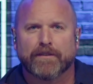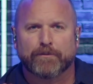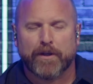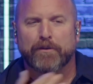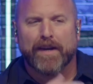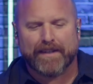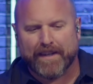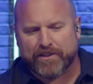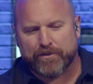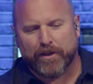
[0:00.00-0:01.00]
rewriting
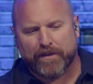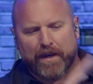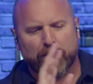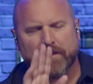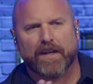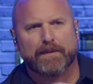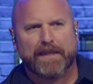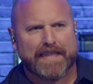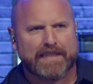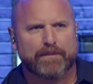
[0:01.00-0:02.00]
history, all that. We'll talk
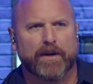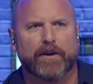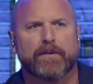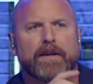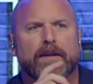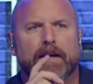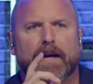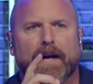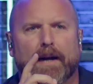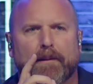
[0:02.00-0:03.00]
about that tomorrow.
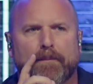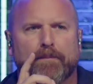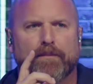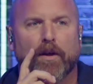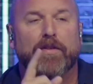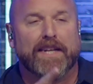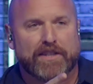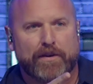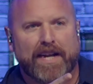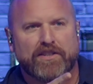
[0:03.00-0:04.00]
They
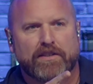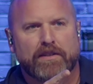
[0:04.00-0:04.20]
scratched.